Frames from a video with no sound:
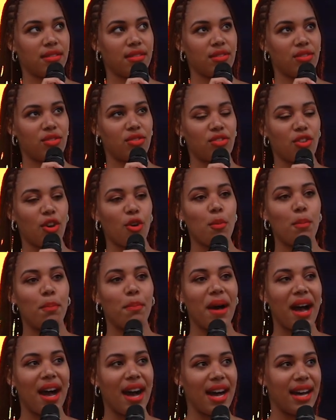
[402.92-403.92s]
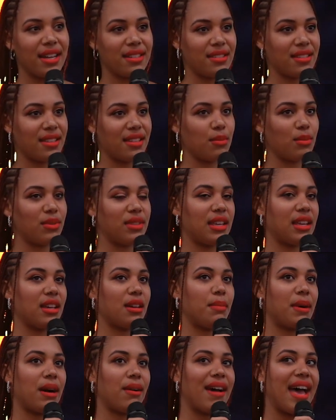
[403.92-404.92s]
so bad that they would think
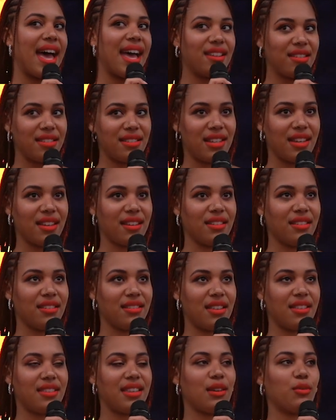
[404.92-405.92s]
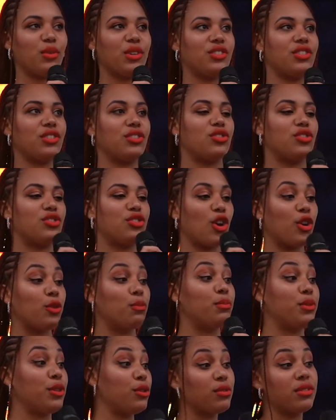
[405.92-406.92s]
about ending the thing which is so
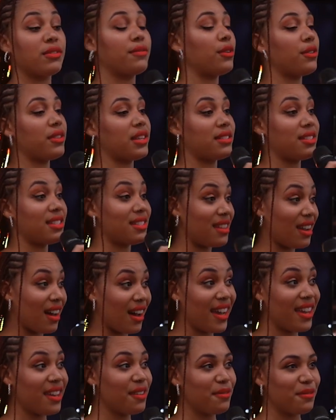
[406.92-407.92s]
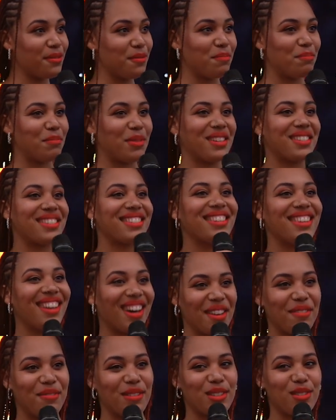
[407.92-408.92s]
beautiful that is life, because
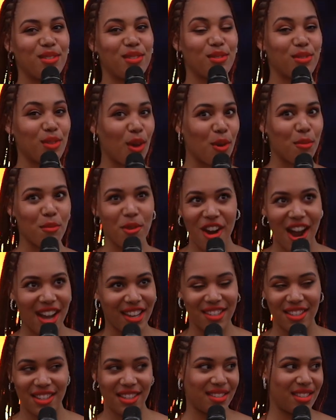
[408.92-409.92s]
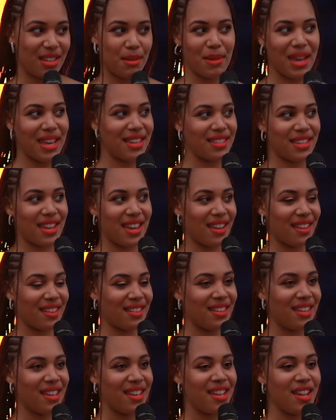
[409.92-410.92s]
life is so miraculous and amazing,
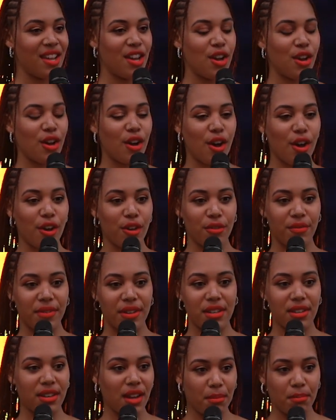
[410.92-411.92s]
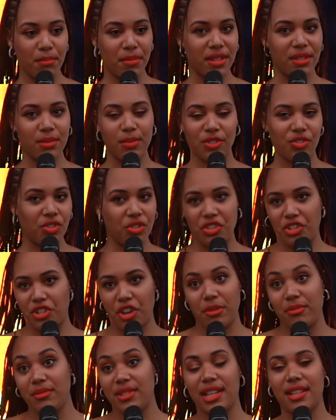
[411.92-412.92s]
over numbers which
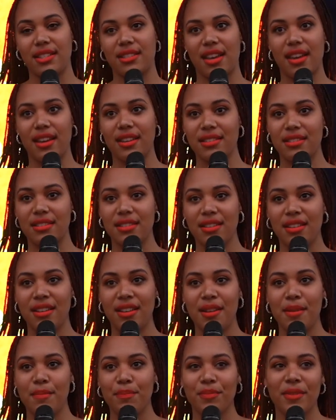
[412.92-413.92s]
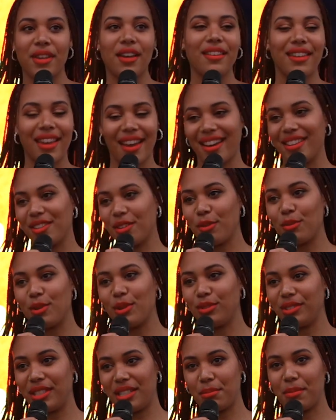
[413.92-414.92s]
don't exist. Okay, I know we
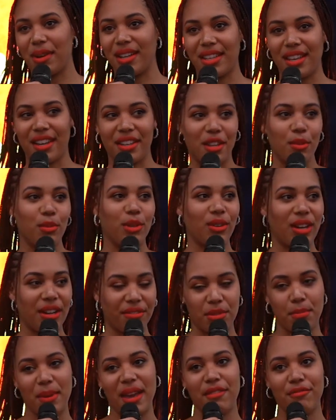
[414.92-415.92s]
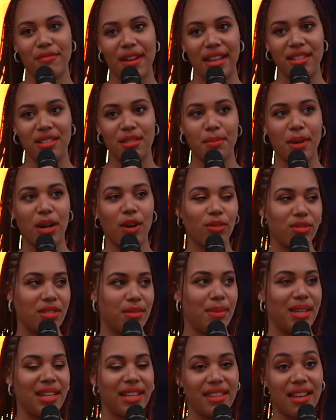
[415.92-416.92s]
all need money, I know we all have to pay rent, but
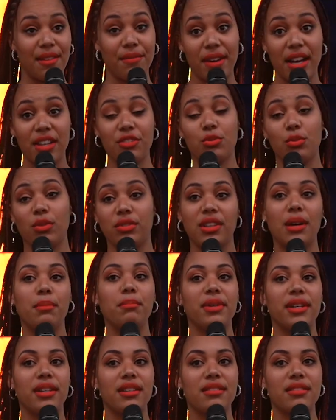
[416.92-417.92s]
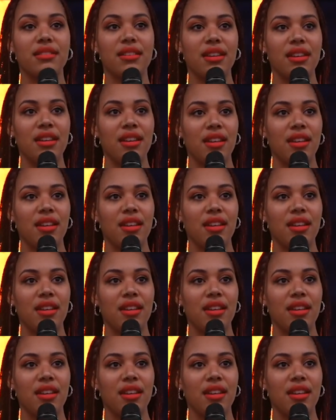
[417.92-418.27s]
ultimately they're virtual numbers.